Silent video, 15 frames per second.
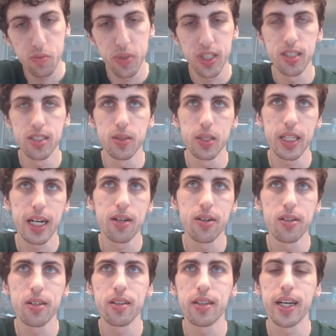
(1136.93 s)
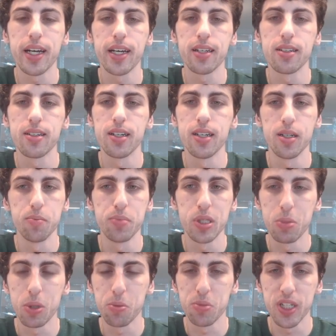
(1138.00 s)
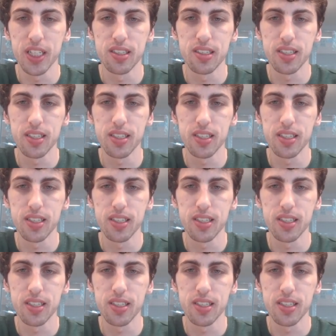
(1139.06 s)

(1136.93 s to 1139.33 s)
because without that Beaming Blade